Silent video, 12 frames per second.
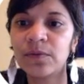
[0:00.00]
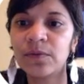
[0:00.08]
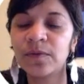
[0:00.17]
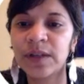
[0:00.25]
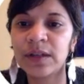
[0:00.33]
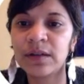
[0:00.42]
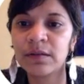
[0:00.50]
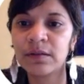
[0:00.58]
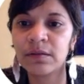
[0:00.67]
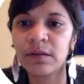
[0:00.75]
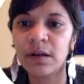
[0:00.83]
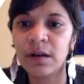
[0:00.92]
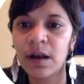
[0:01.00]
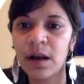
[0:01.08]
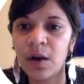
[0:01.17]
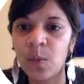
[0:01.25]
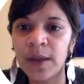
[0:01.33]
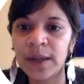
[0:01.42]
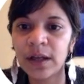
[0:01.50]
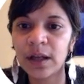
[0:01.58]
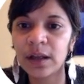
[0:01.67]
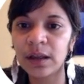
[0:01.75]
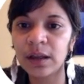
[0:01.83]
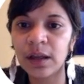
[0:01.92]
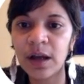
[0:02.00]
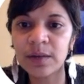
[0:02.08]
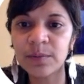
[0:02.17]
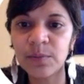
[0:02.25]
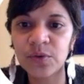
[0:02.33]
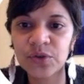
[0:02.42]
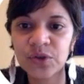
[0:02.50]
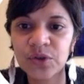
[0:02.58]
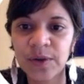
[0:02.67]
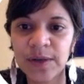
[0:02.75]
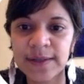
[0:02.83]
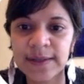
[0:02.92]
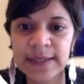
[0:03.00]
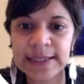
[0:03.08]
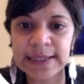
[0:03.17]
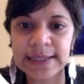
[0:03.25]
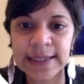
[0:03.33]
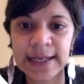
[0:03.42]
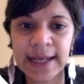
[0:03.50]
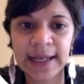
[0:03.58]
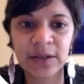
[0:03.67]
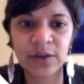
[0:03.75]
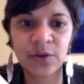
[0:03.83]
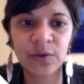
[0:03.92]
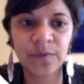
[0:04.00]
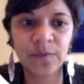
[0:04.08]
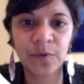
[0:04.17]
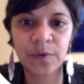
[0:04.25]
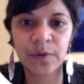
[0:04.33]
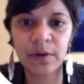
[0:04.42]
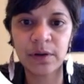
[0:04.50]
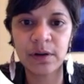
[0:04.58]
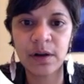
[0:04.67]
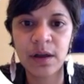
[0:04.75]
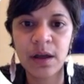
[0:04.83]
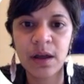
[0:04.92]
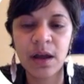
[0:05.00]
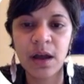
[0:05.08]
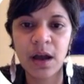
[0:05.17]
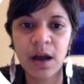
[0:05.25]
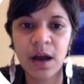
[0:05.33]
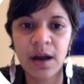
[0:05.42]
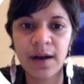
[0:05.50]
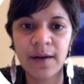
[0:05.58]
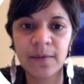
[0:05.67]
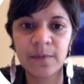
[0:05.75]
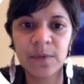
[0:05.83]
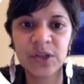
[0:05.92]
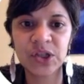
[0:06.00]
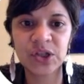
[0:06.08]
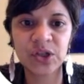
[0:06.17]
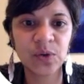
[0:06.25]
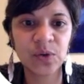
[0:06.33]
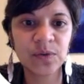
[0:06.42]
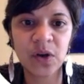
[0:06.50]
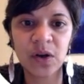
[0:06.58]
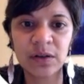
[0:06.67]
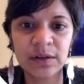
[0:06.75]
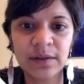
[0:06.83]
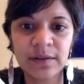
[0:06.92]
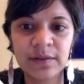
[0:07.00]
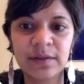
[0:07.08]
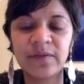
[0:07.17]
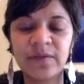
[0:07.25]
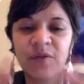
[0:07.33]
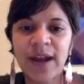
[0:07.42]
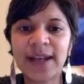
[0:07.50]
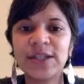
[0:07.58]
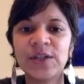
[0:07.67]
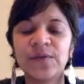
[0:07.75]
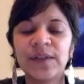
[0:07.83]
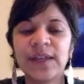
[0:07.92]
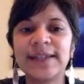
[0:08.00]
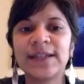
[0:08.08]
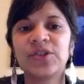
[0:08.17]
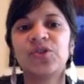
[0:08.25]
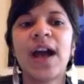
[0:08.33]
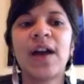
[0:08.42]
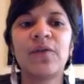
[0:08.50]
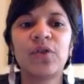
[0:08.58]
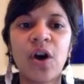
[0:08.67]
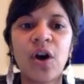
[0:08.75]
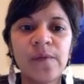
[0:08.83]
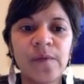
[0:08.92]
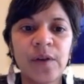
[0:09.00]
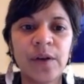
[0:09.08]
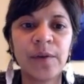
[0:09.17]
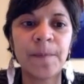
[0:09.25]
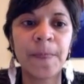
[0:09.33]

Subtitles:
over here with a lot more choices that I can go for, which shows all the variety of things that you have on offer.